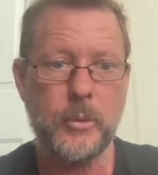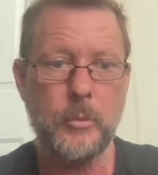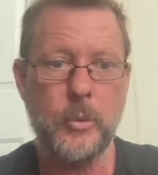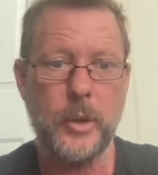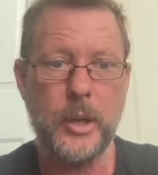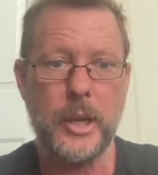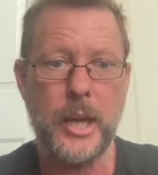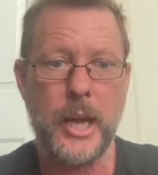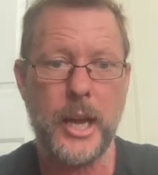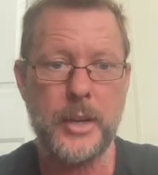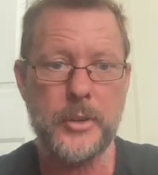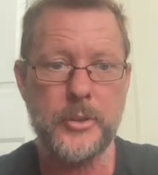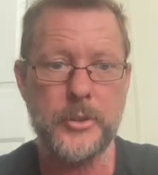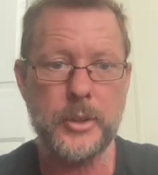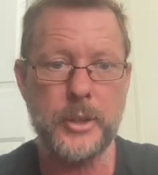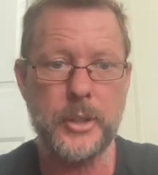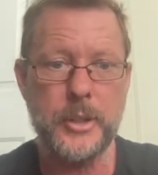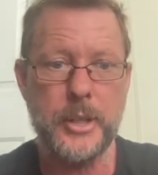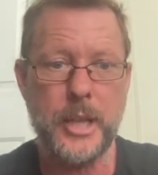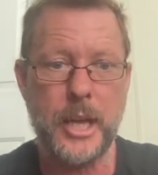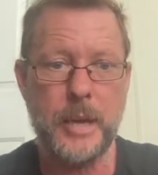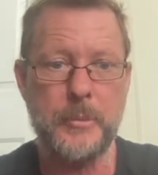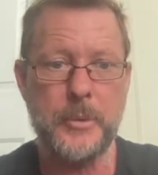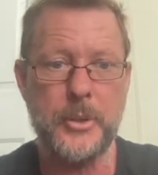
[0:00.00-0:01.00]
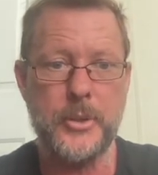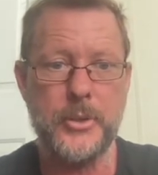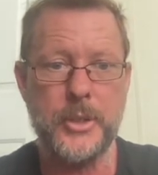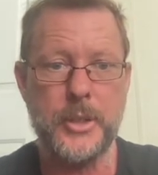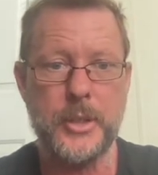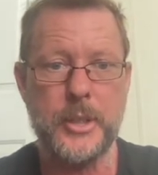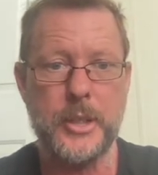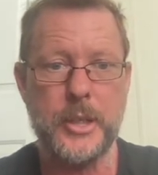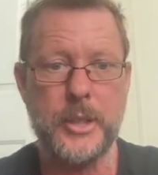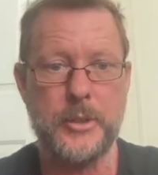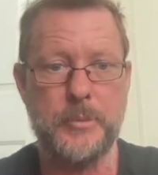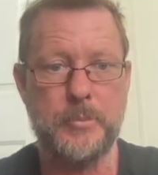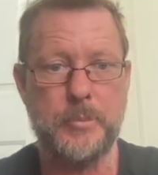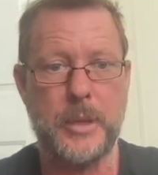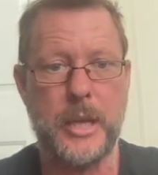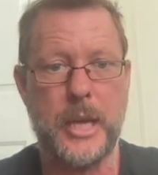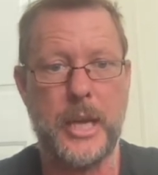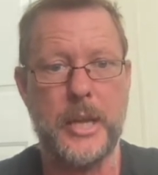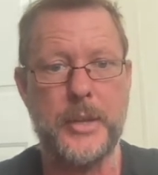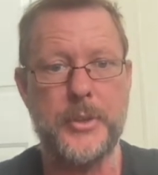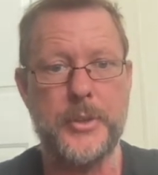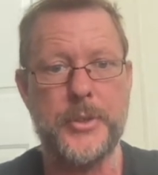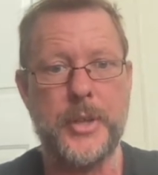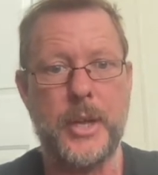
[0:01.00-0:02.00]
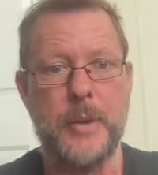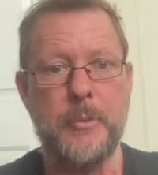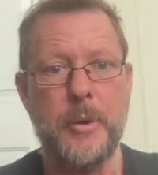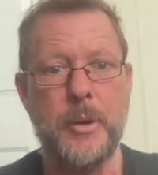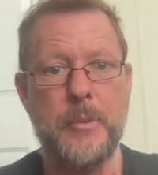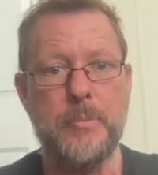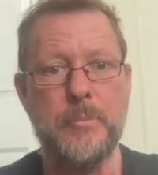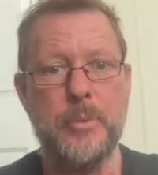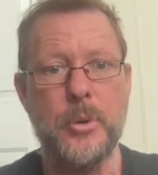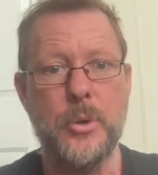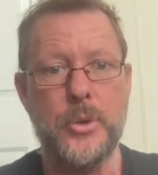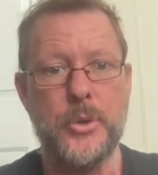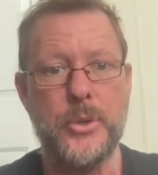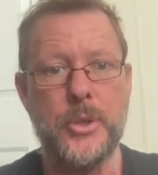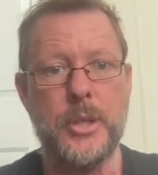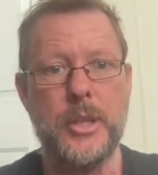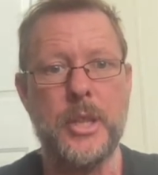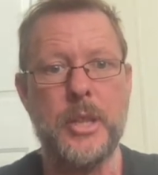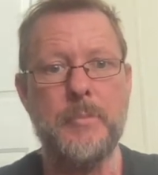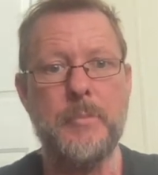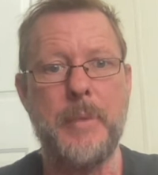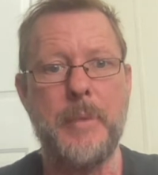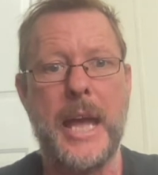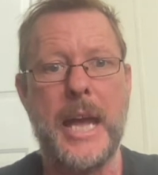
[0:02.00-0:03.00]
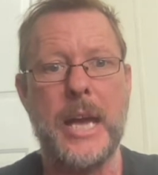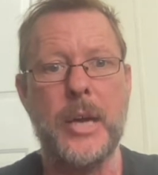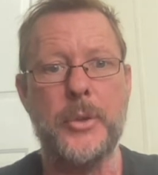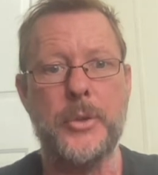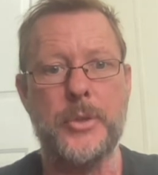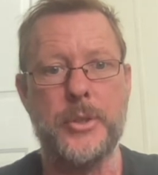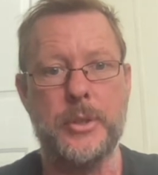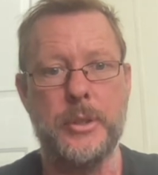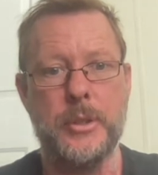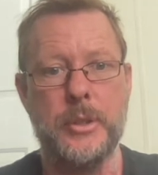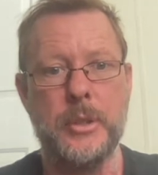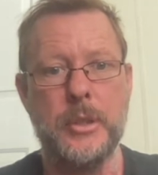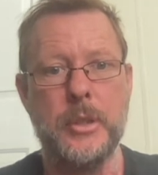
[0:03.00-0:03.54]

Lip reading: we're actually damaging these plants and we're pushing them out.